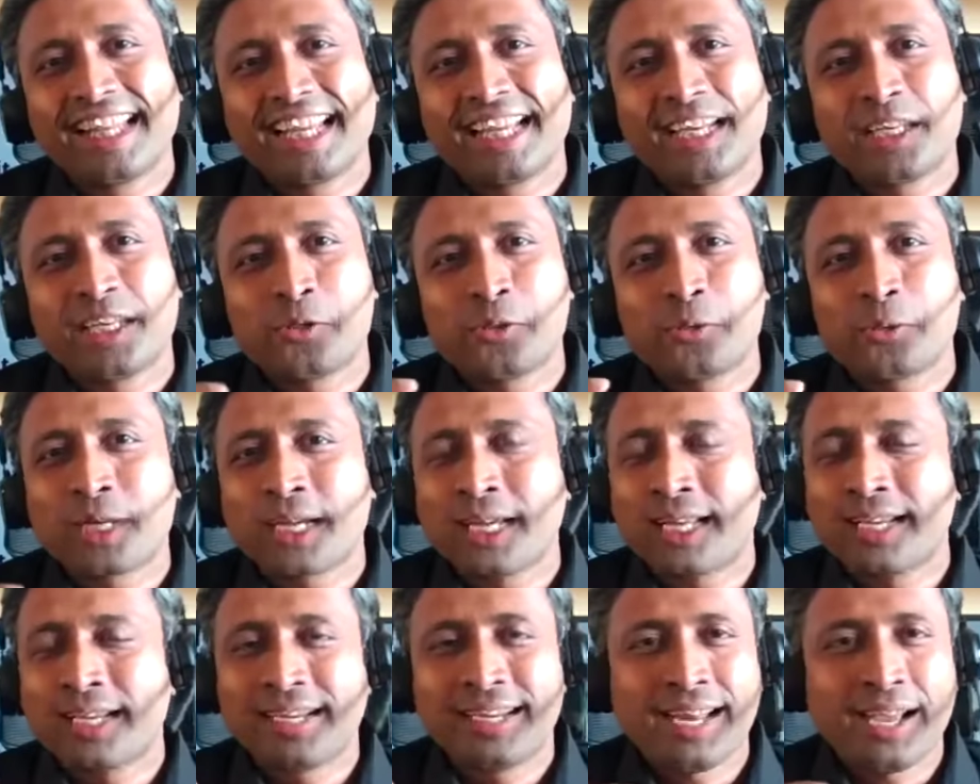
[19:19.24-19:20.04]
then you
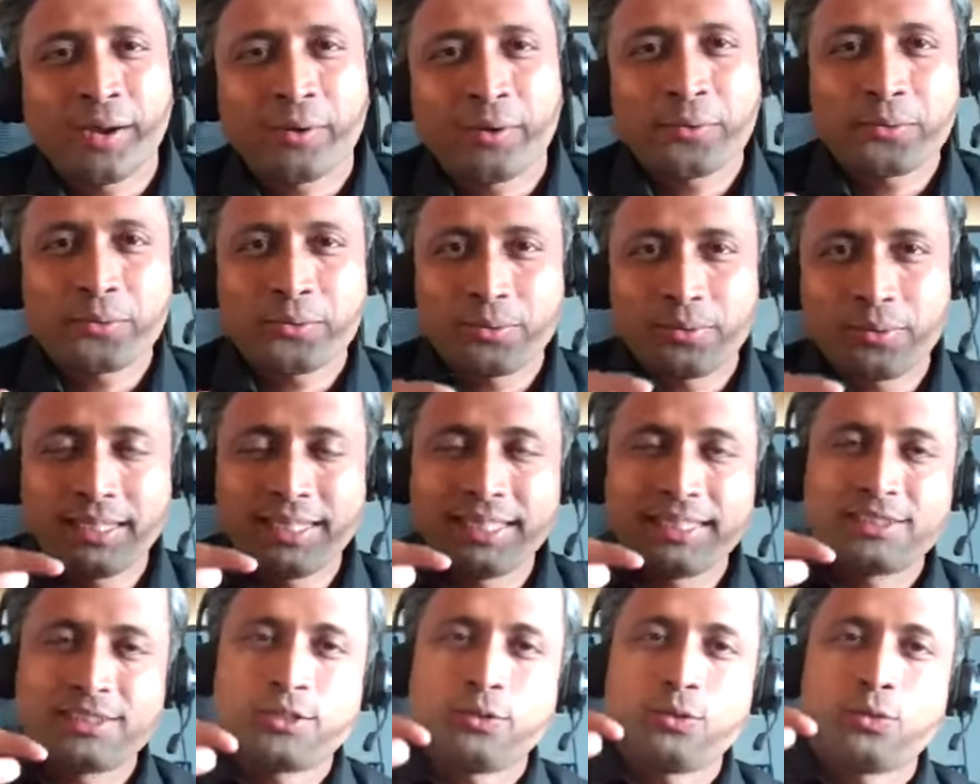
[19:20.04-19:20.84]
can now,
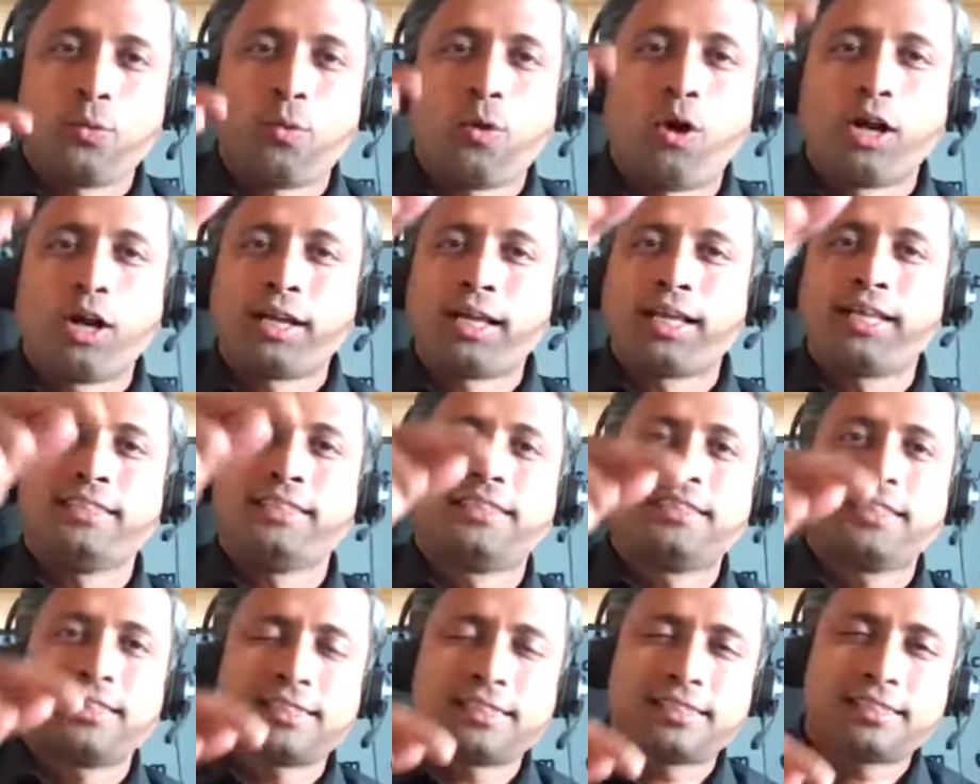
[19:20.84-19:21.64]
so what I
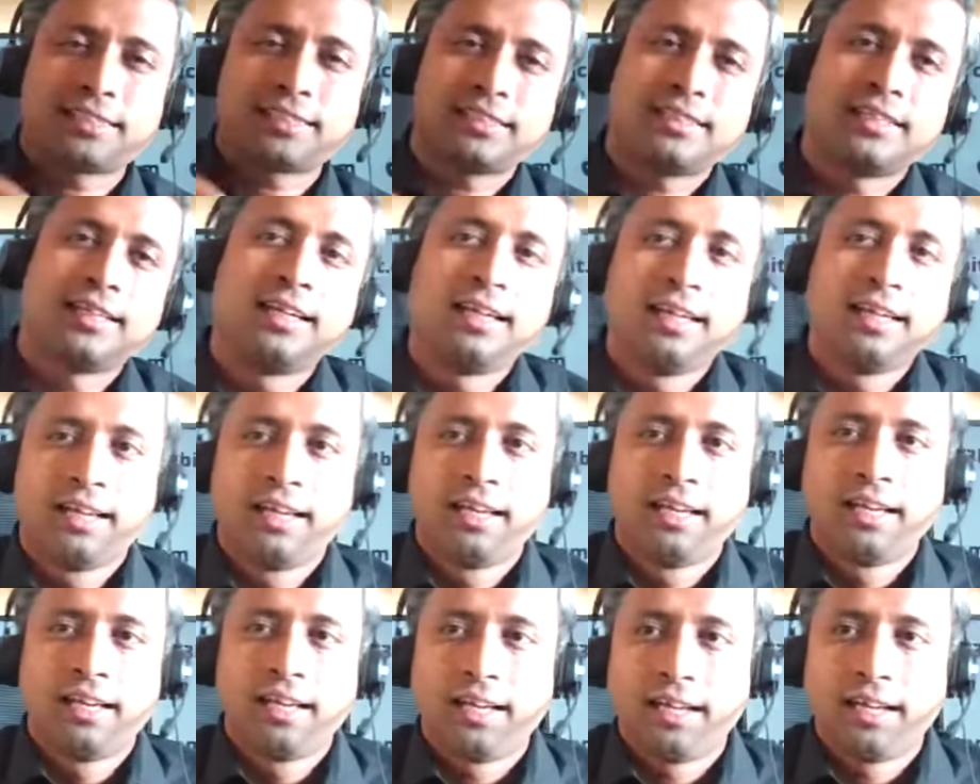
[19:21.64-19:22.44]
just
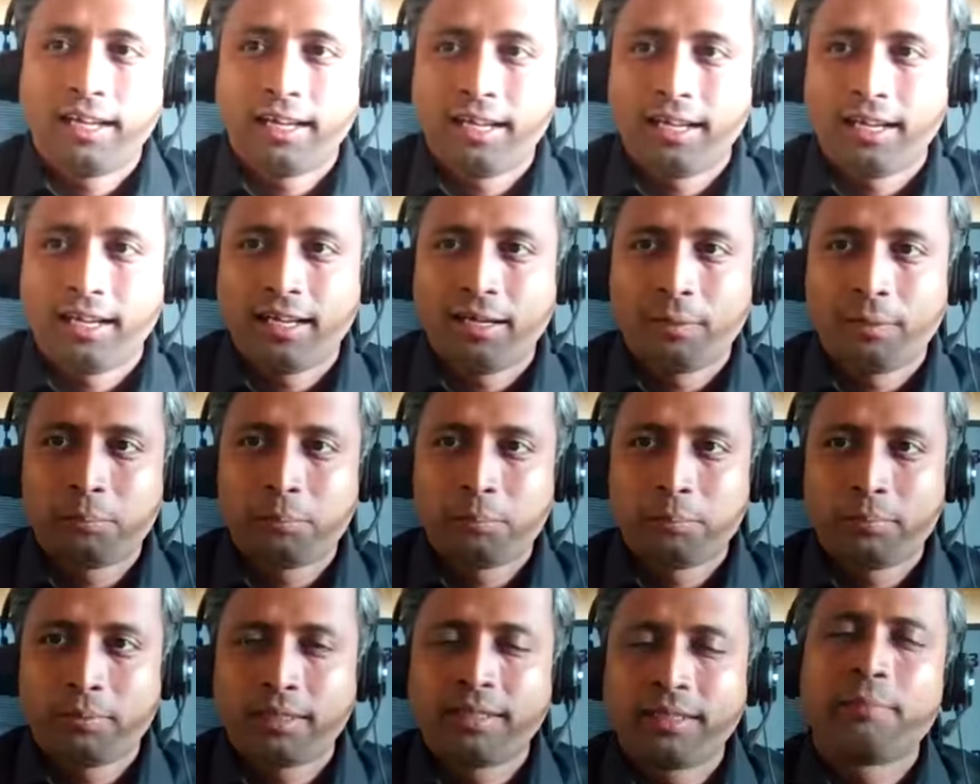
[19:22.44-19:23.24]
uh,
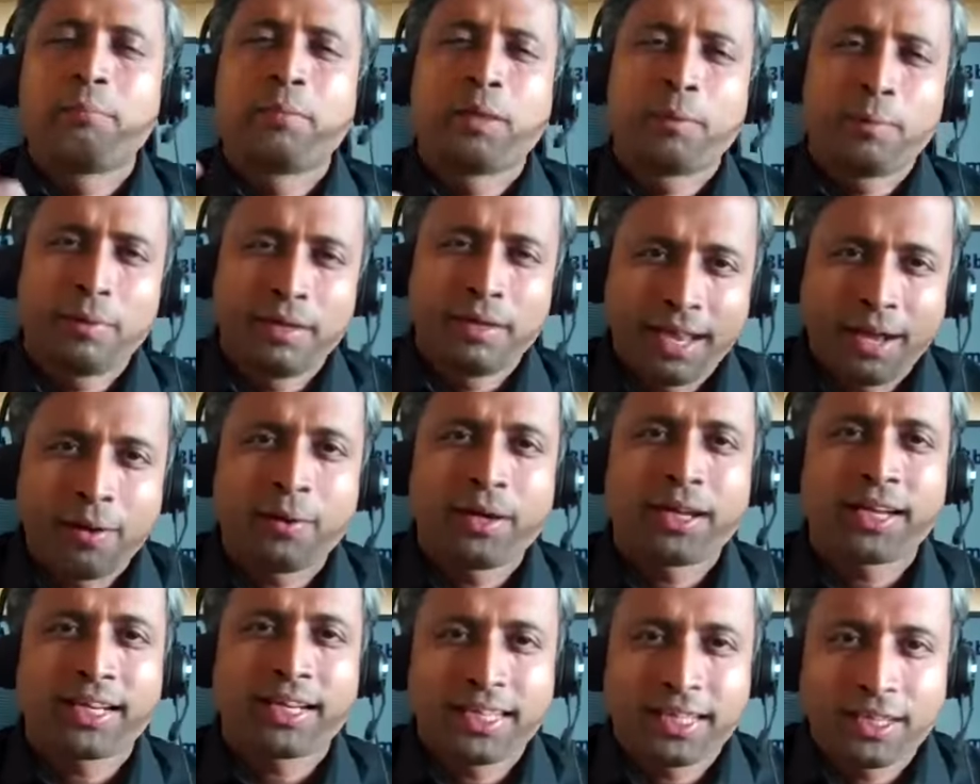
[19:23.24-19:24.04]
maybe
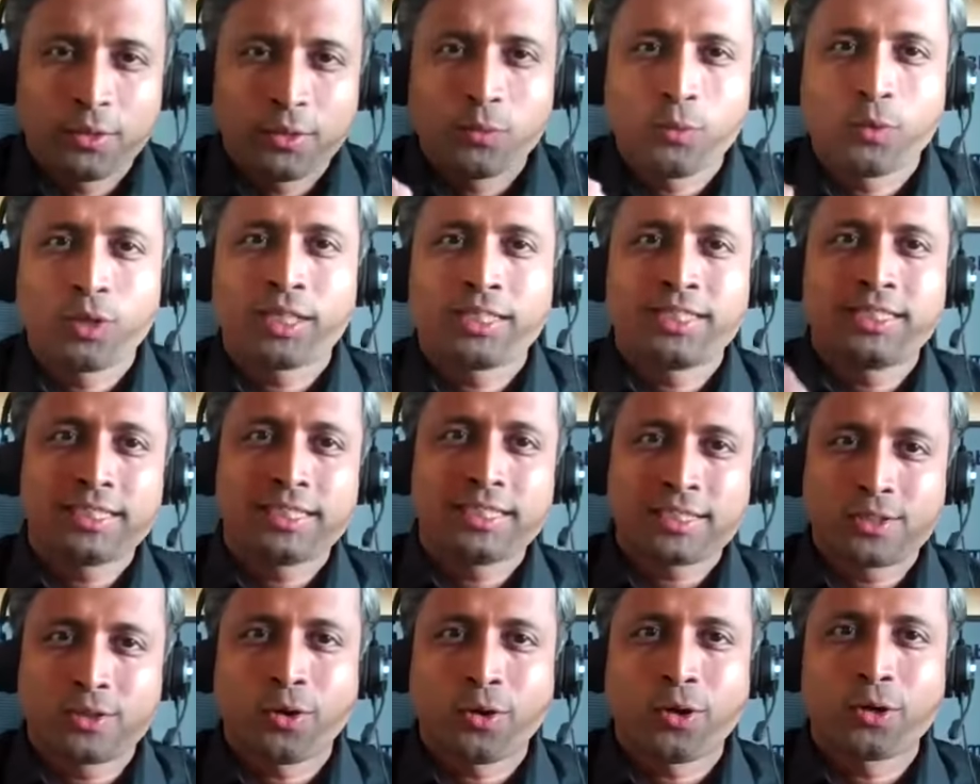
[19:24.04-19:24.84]
now I can tell you what I
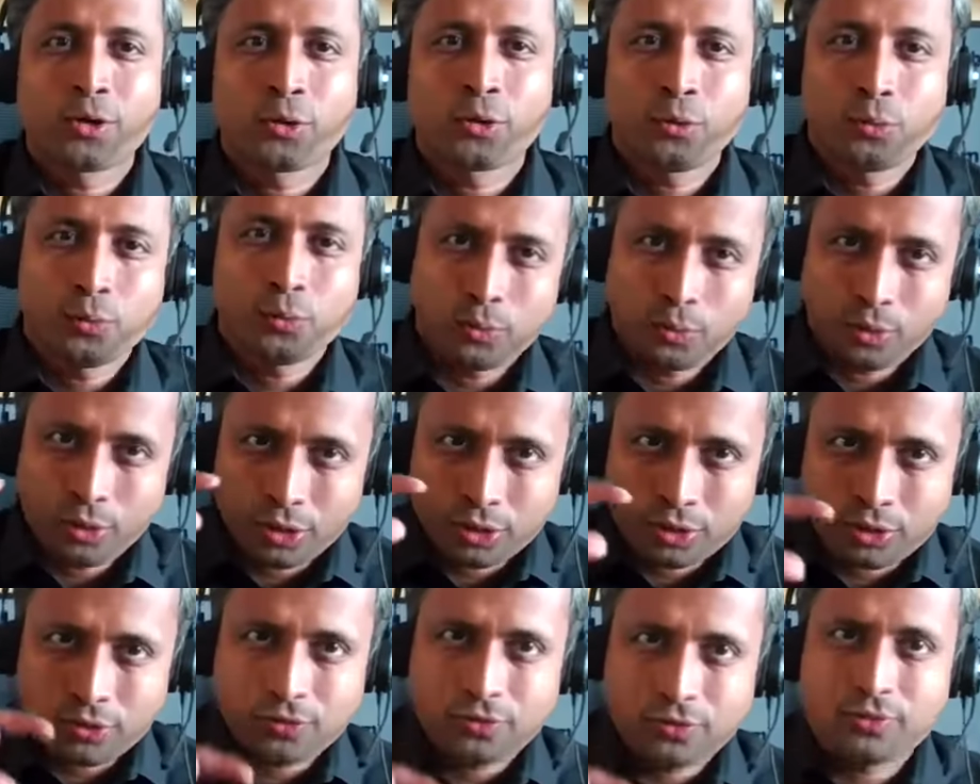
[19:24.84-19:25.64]
just taught you
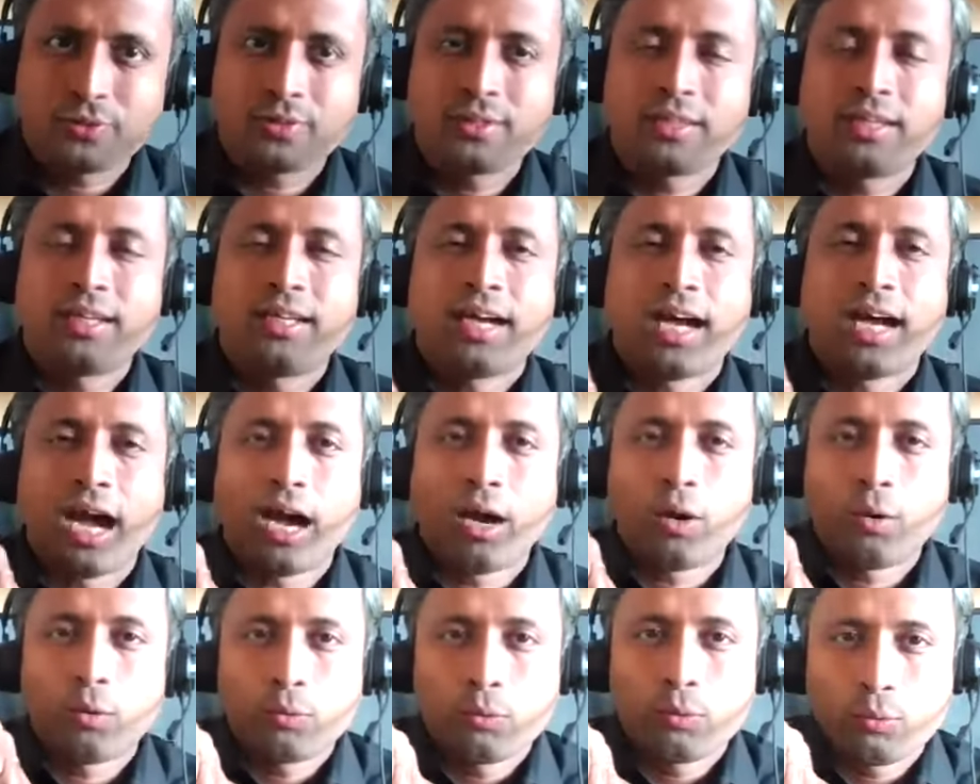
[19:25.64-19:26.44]
was
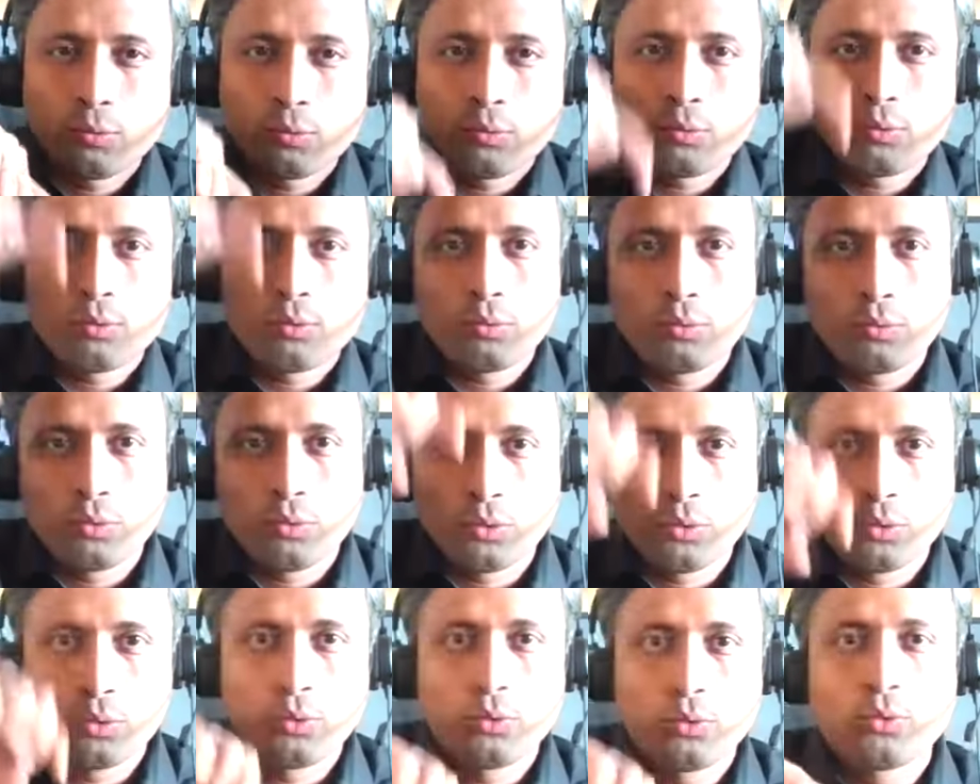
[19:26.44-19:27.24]
how
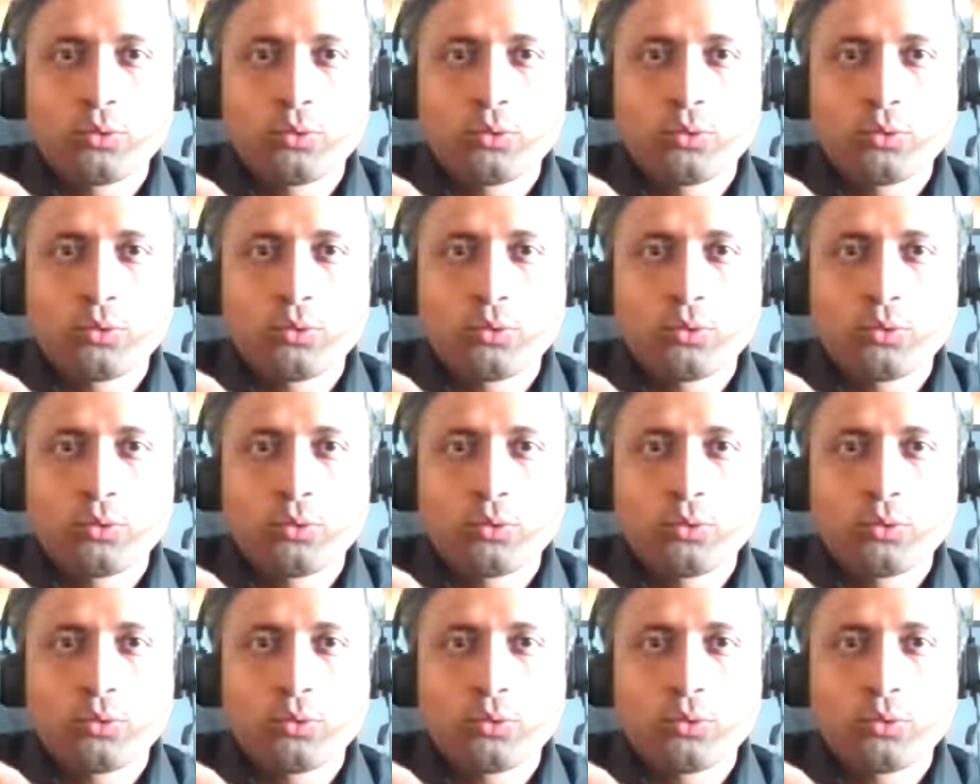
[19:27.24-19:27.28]
do